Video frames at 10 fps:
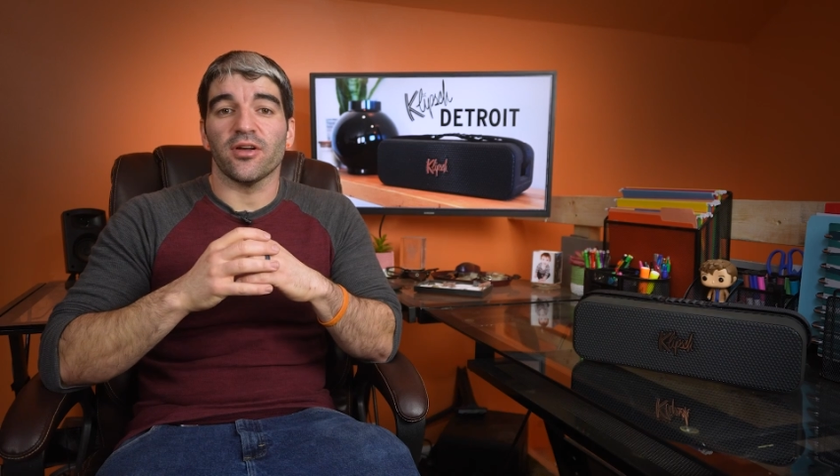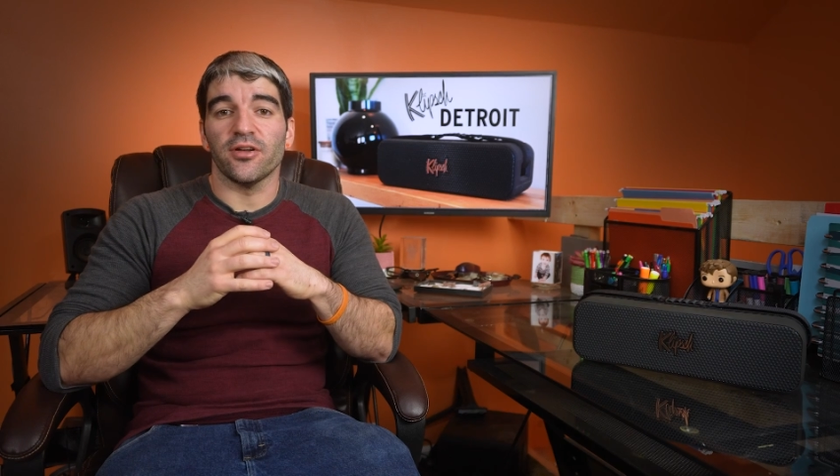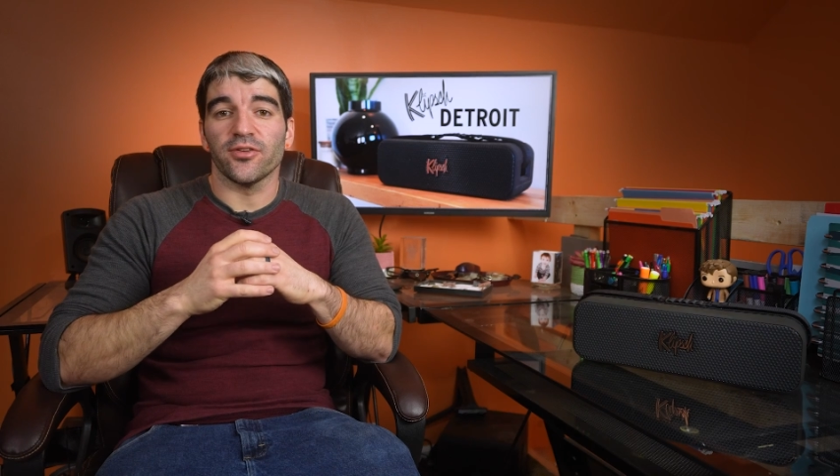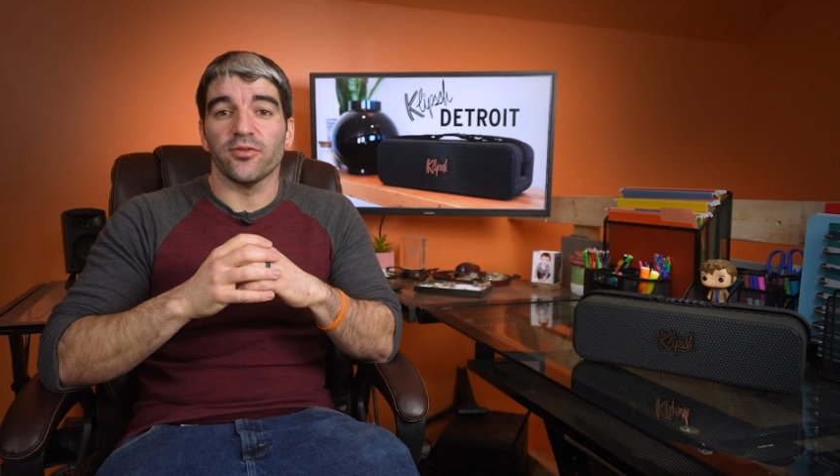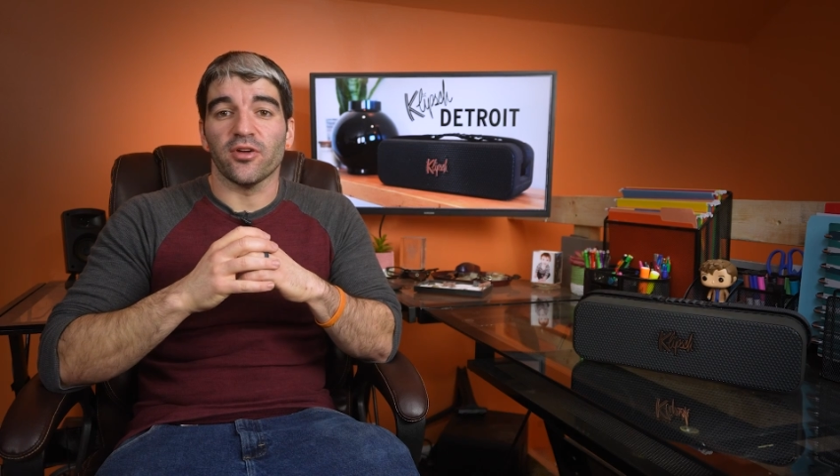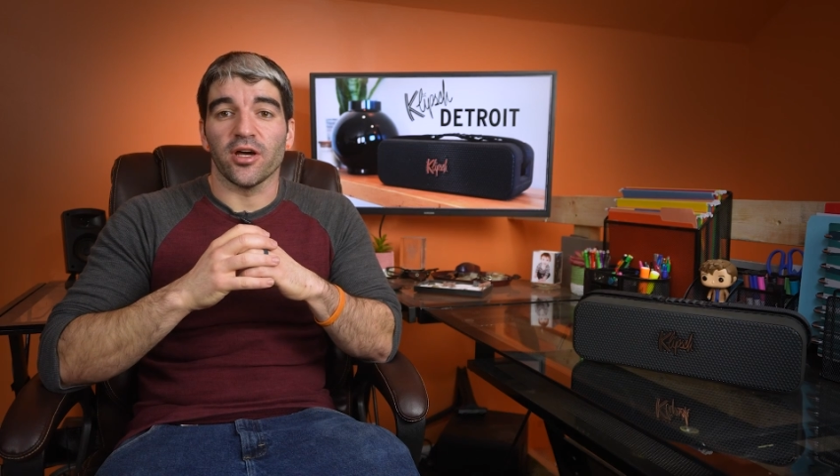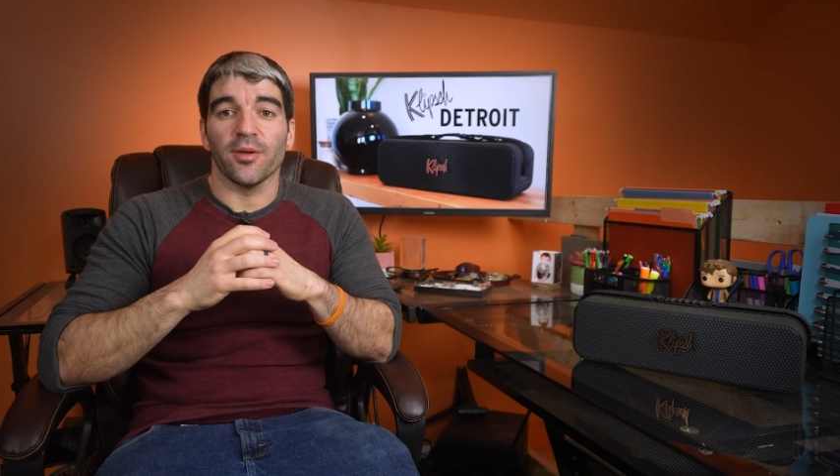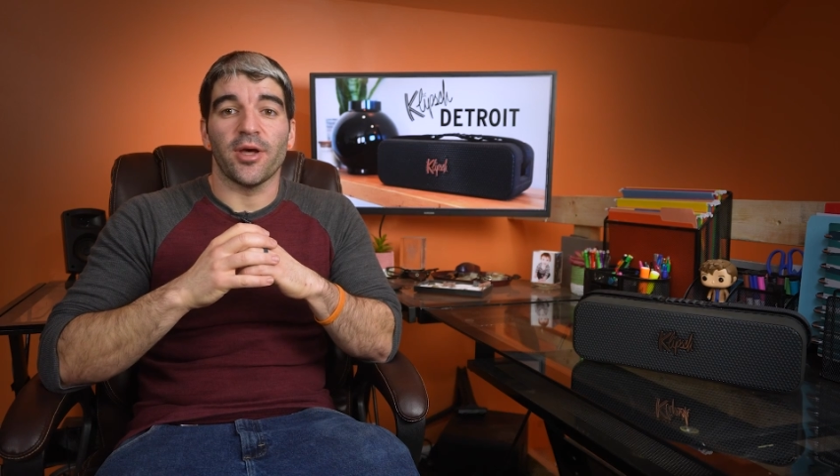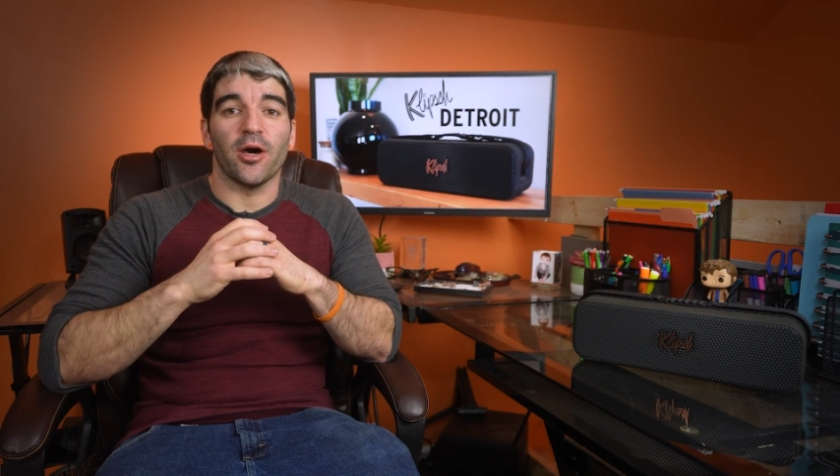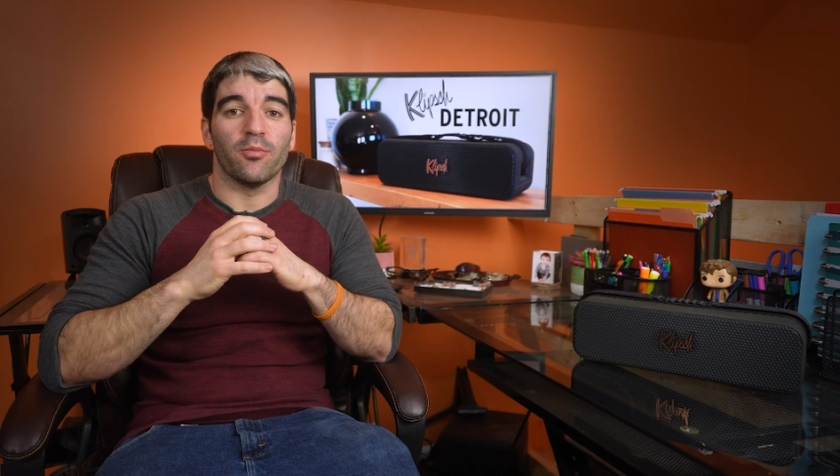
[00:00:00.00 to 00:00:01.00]
also talk
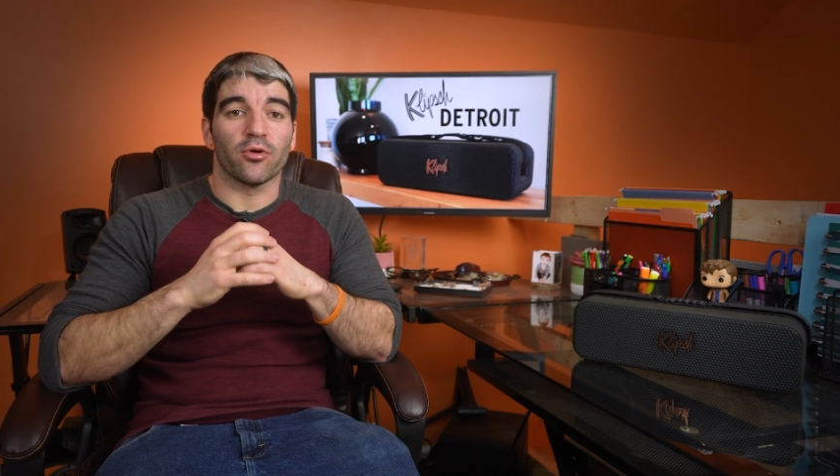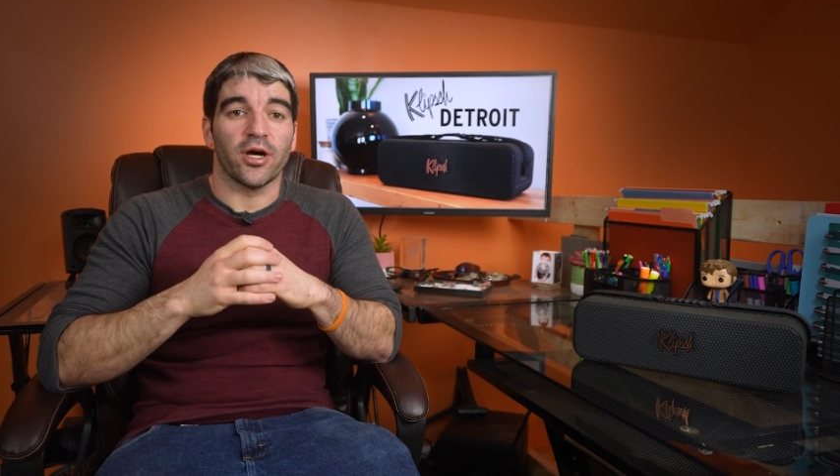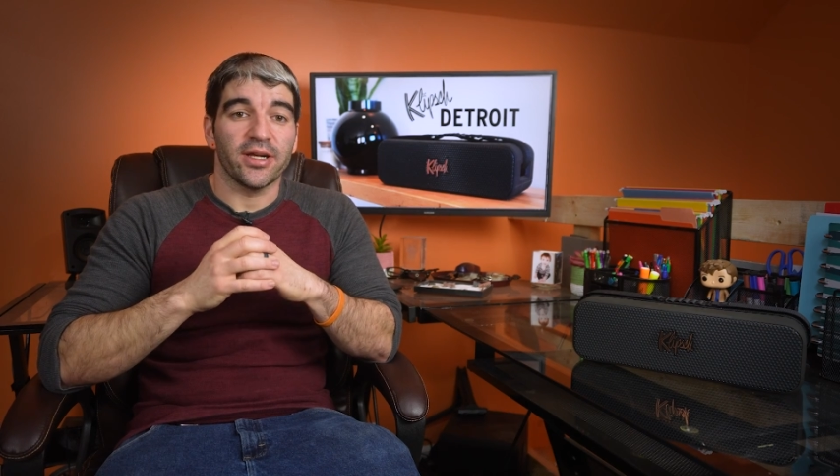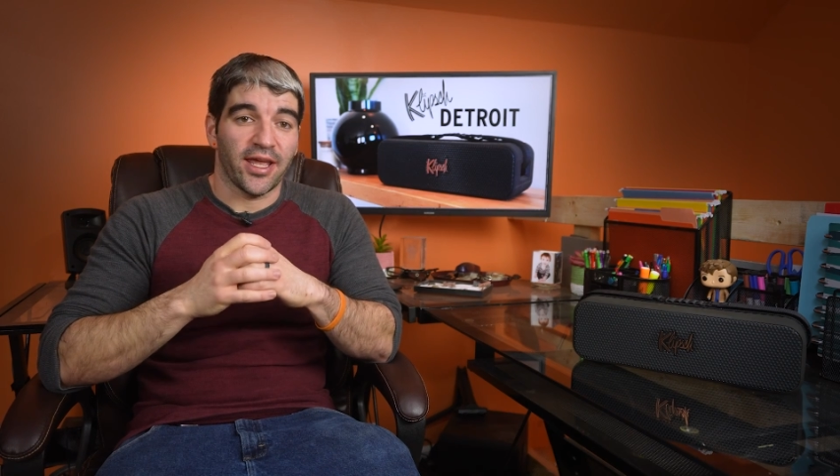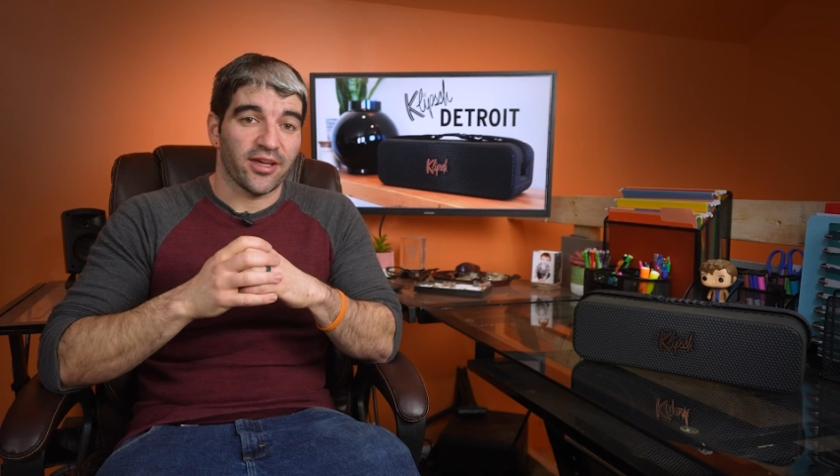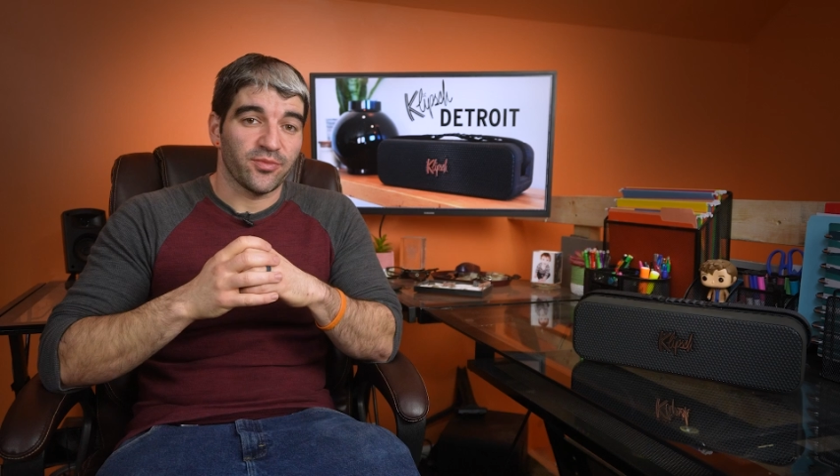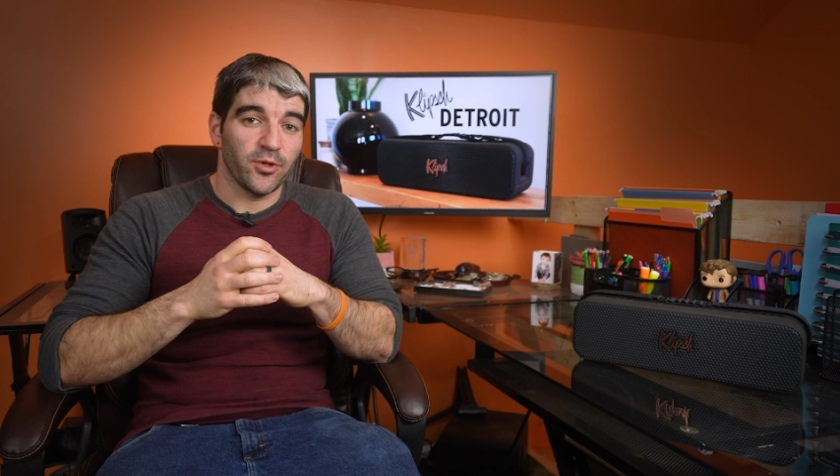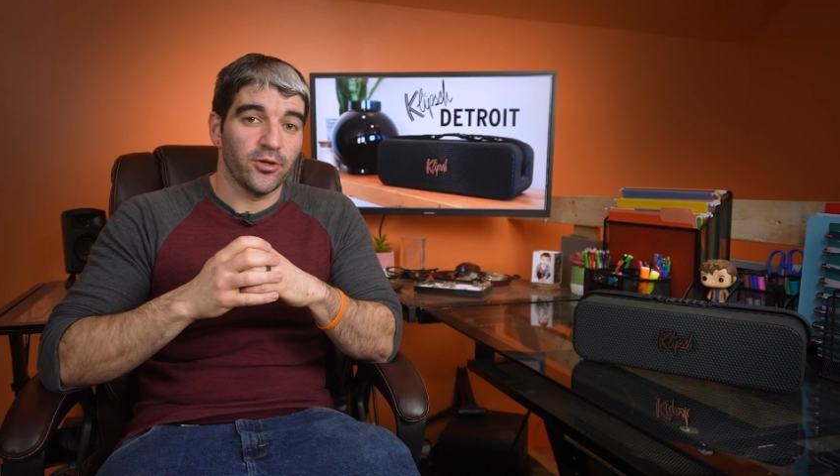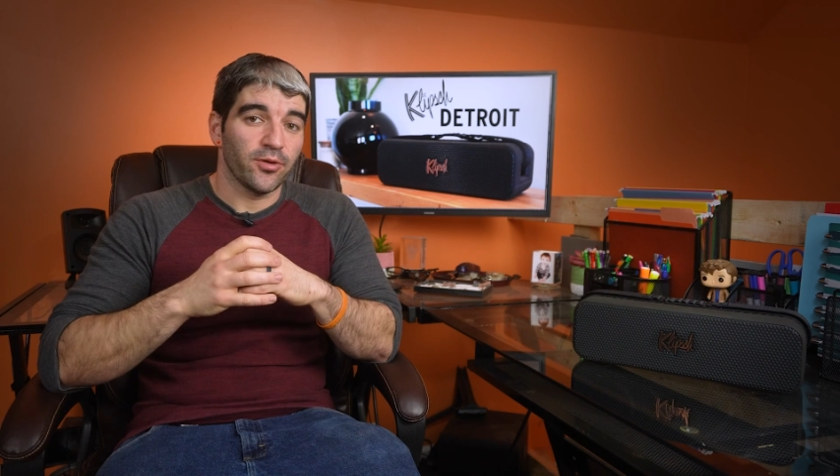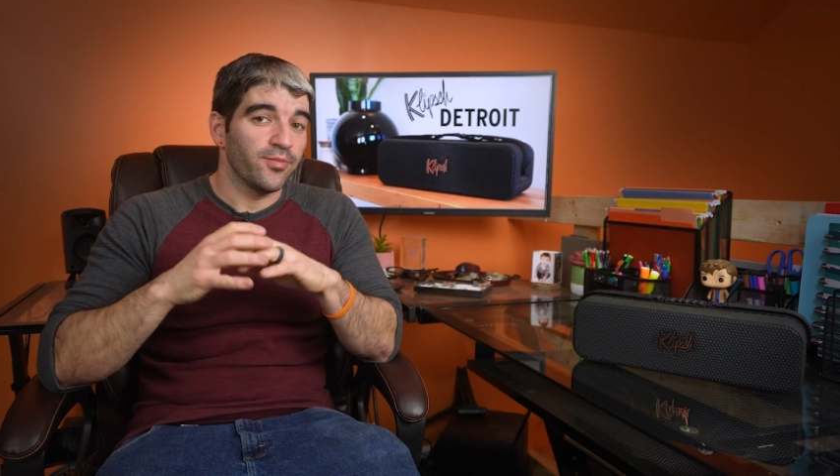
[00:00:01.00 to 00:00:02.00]
about broadcast
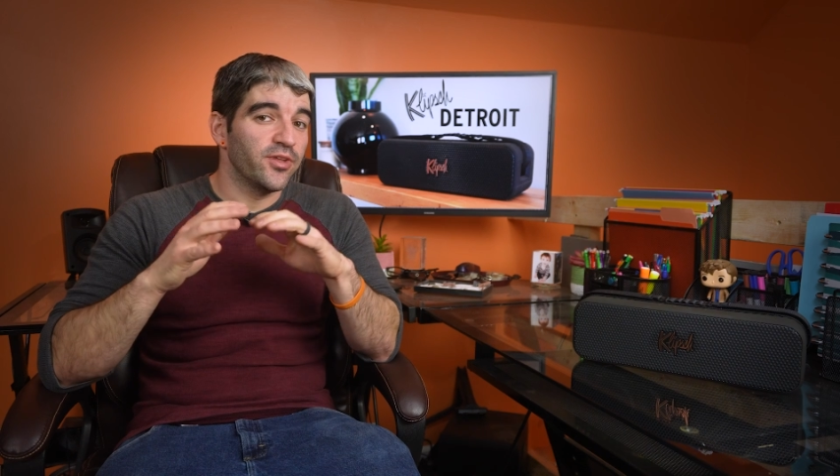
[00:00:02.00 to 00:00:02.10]
mode.